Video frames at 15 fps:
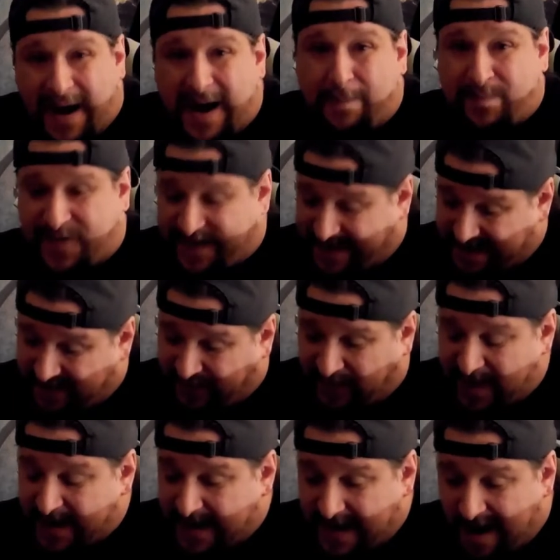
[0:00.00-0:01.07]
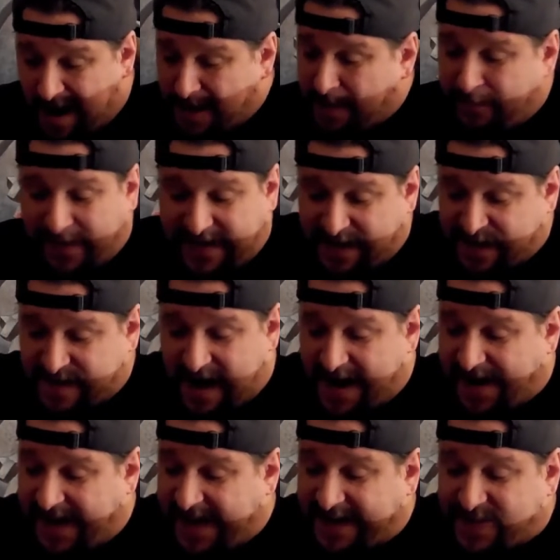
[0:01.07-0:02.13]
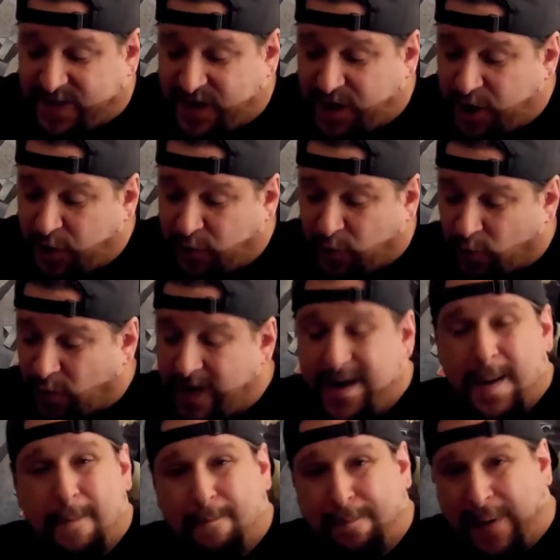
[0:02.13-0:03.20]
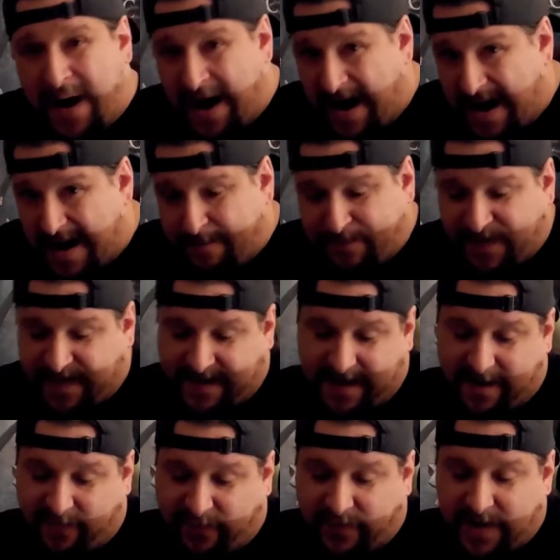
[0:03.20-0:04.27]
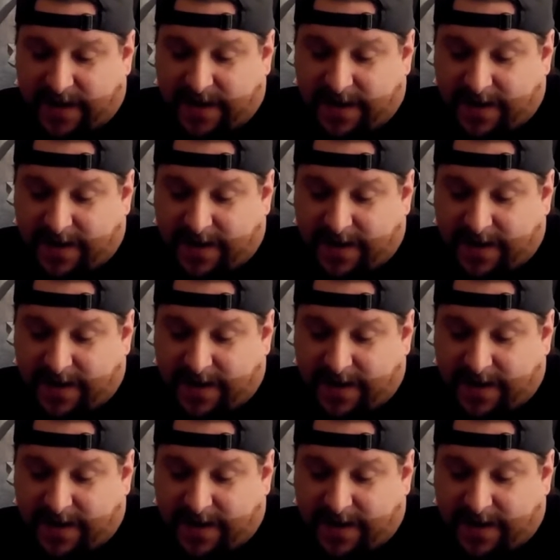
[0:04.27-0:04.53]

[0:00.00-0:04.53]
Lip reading: pop stuff. On the B-side, It's You, pop stuff.